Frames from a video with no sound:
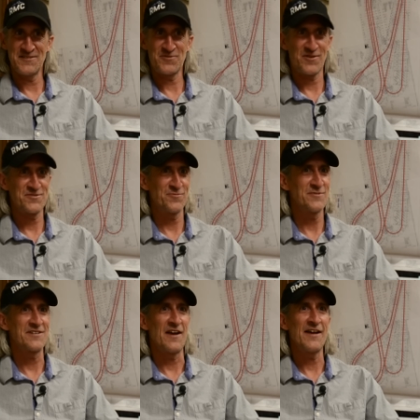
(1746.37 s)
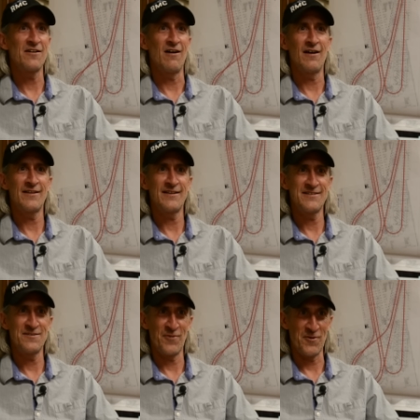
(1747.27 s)
the structure was an icon and they
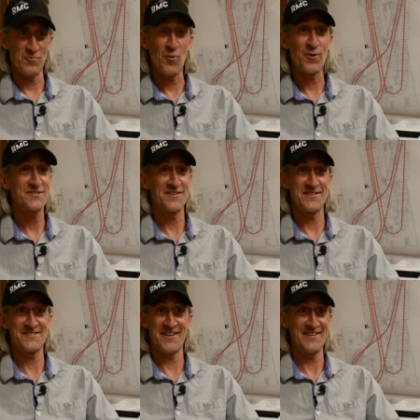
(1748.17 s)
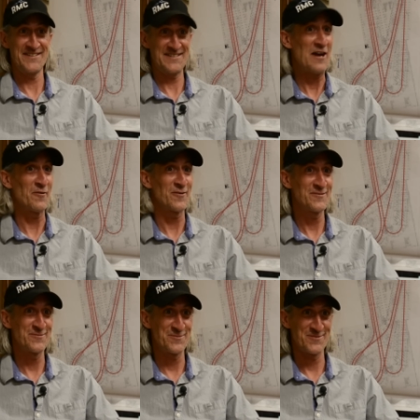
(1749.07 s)
didn't want a wart on the side of the tower,
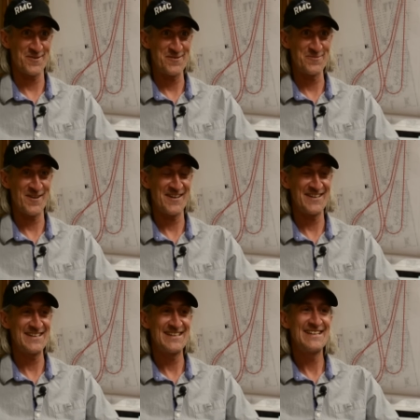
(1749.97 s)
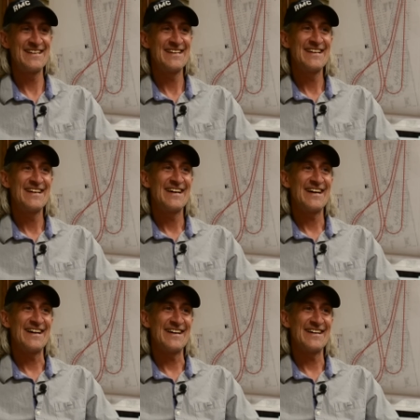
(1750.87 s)
which was our new ride,
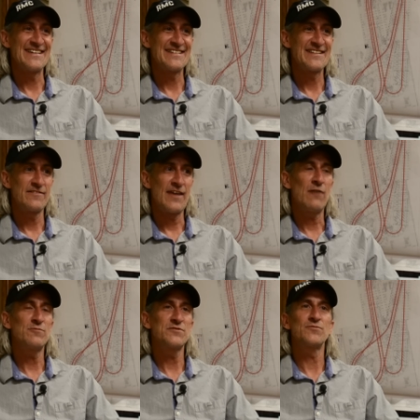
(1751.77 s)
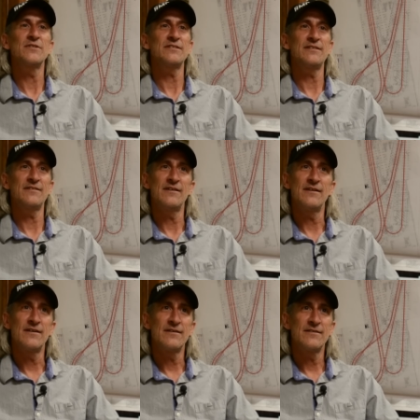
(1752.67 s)
uh, that was really
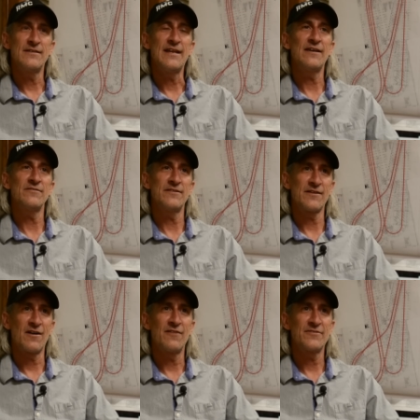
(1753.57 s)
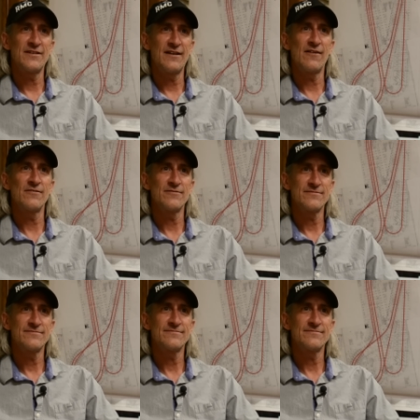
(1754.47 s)
the, the nail in the coffin at Arrow.